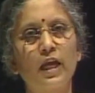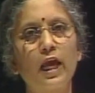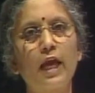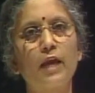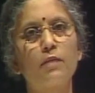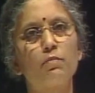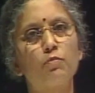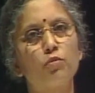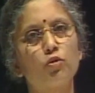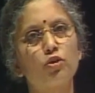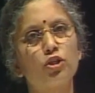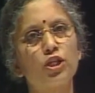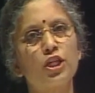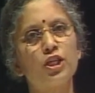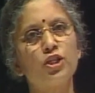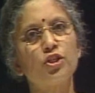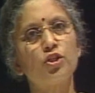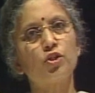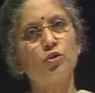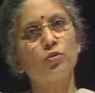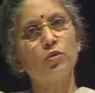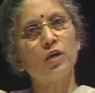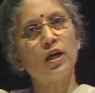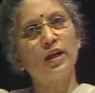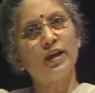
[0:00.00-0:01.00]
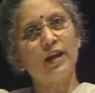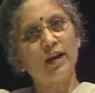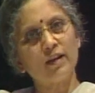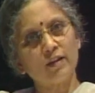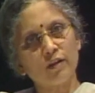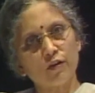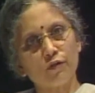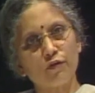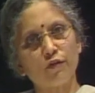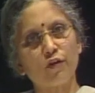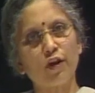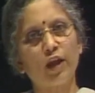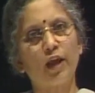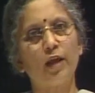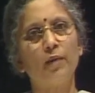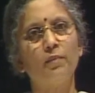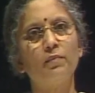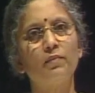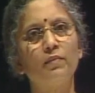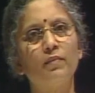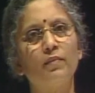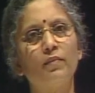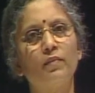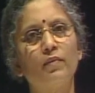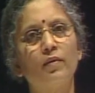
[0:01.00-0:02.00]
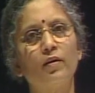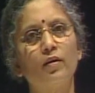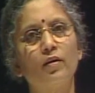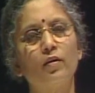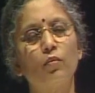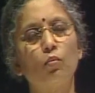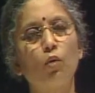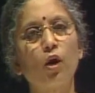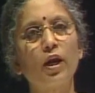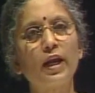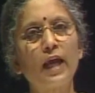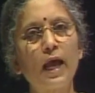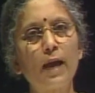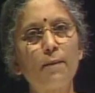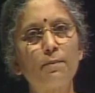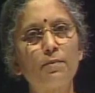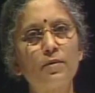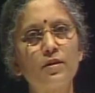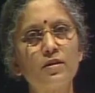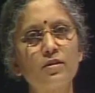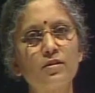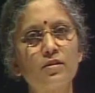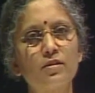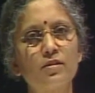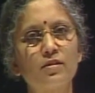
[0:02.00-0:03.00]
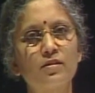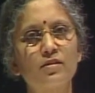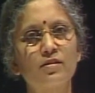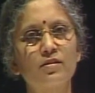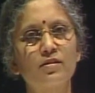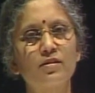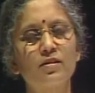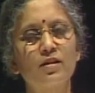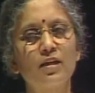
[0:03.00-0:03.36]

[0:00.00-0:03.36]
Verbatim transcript: and put into another frame, what happens?